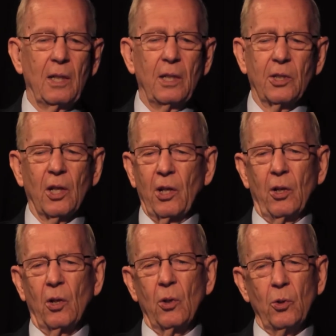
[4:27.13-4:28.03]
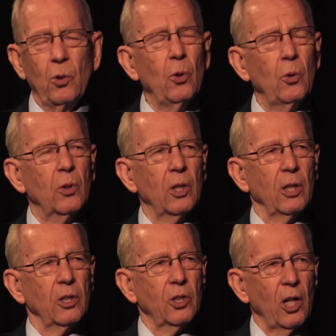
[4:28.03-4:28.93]
He said, "You
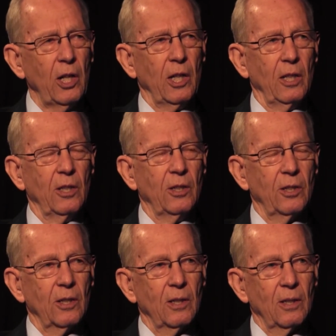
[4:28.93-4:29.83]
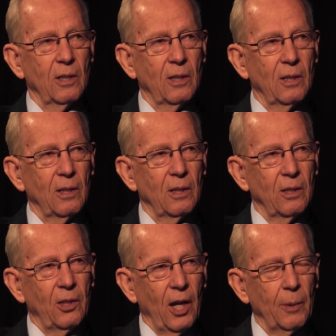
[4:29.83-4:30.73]
can change
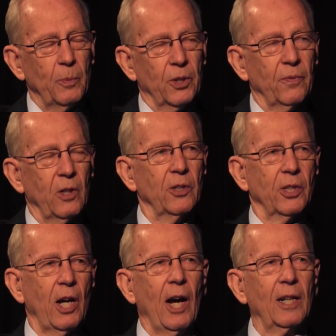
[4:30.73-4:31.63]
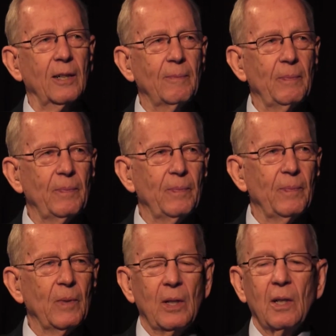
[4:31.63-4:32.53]
the atmosphere at SAC.
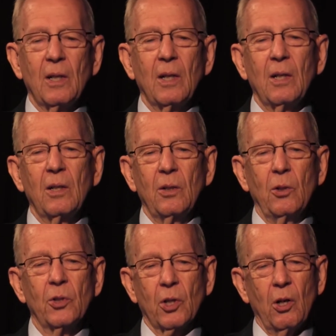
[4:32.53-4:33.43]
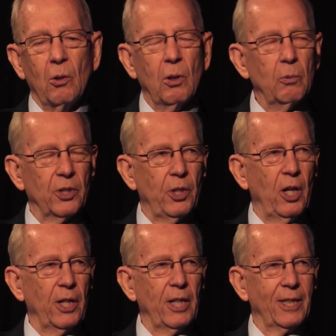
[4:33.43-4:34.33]
You saw what was
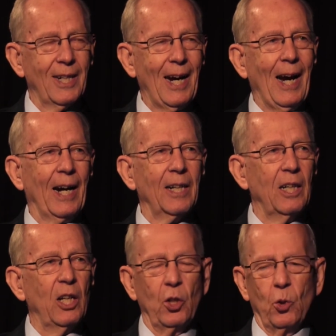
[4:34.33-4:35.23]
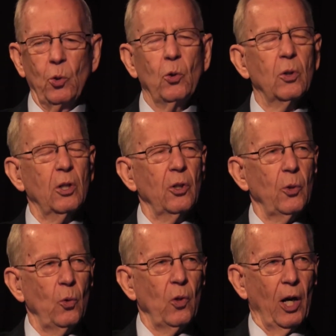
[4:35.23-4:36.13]
done in TAC, and you can
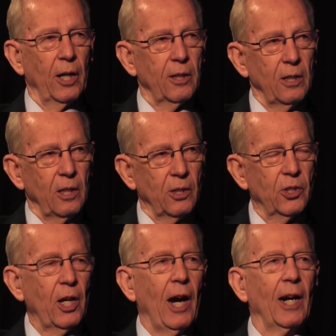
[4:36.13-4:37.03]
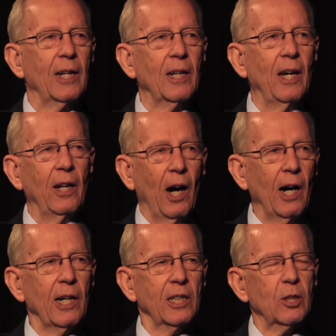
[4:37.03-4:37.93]
do that in SAC, and
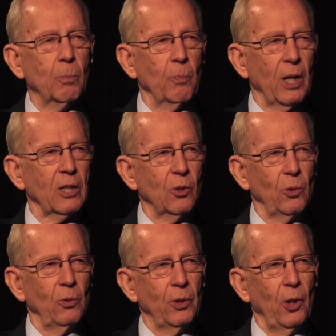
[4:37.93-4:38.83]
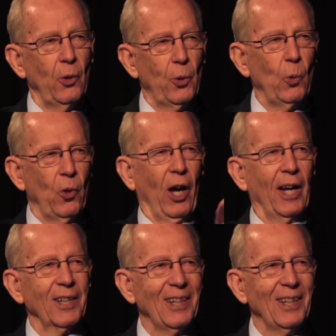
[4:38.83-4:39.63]
I expect you to do that."